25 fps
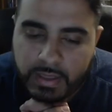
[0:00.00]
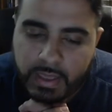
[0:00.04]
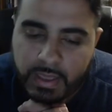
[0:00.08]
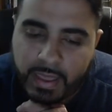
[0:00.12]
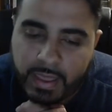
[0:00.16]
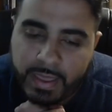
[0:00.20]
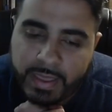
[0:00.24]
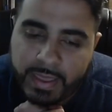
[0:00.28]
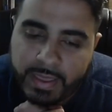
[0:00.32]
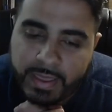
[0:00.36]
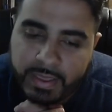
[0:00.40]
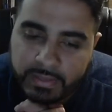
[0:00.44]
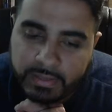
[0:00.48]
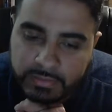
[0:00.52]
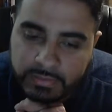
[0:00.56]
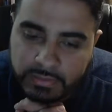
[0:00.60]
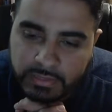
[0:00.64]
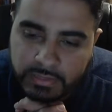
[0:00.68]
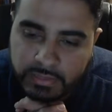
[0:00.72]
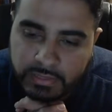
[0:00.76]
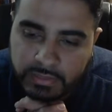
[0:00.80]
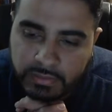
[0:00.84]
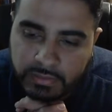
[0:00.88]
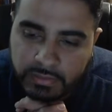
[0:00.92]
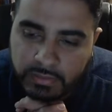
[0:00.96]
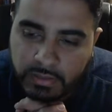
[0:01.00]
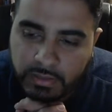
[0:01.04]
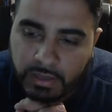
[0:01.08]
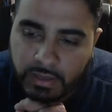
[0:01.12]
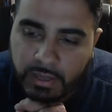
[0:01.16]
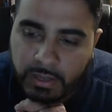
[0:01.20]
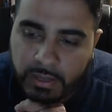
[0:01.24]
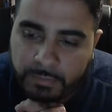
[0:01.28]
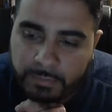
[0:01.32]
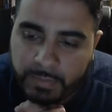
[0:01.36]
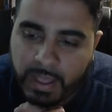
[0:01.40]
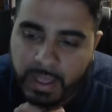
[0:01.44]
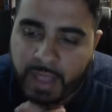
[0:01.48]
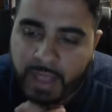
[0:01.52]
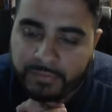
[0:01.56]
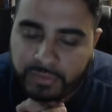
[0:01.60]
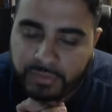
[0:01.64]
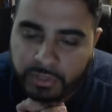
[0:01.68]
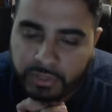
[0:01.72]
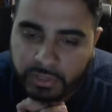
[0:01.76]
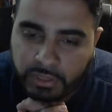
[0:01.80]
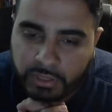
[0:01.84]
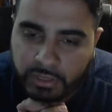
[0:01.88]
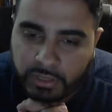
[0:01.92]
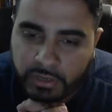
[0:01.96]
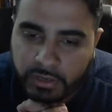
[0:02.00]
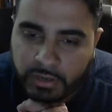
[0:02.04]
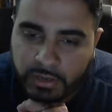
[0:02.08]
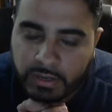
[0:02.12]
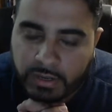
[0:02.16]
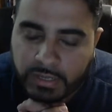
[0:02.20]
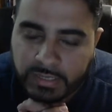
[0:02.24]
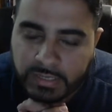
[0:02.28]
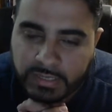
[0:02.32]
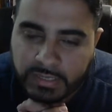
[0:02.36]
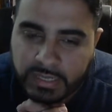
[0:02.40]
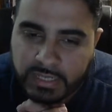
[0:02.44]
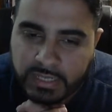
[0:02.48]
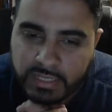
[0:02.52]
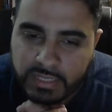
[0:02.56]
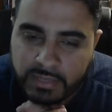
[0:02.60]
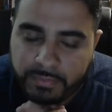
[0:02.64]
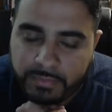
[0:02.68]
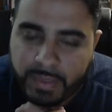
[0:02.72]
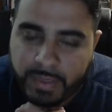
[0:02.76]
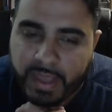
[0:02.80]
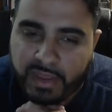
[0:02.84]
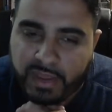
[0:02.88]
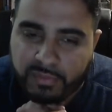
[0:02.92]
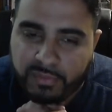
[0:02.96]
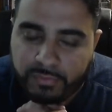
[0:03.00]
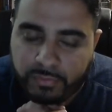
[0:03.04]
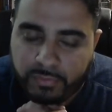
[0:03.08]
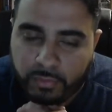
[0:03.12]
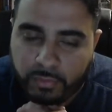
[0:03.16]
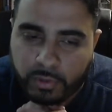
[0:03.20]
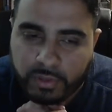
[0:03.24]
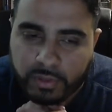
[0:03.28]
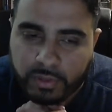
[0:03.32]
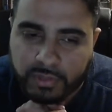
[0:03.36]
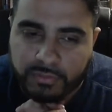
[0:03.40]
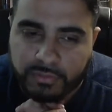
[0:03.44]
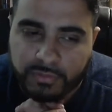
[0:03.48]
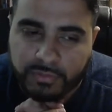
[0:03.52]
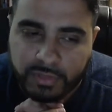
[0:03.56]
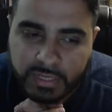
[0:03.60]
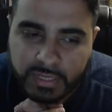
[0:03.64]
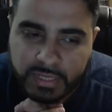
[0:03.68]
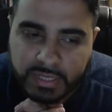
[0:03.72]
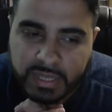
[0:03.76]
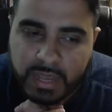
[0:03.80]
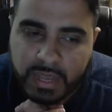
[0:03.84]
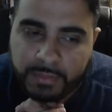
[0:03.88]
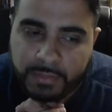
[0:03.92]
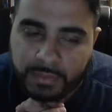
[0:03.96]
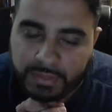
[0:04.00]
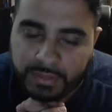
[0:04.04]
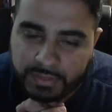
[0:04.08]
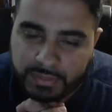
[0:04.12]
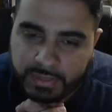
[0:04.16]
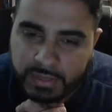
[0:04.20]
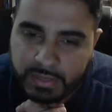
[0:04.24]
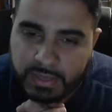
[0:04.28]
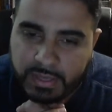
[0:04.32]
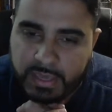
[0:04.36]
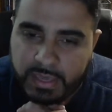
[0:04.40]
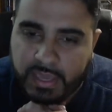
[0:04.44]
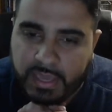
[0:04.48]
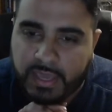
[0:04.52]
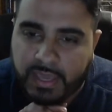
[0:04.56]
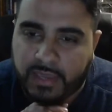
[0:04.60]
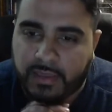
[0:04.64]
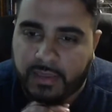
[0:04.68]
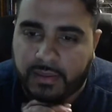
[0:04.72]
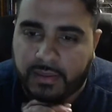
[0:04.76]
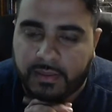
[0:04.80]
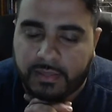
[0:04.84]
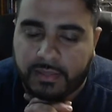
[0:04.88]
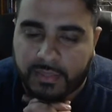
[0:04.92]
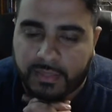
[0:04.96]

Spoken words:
And after a decent back and forth, it really got me thinking,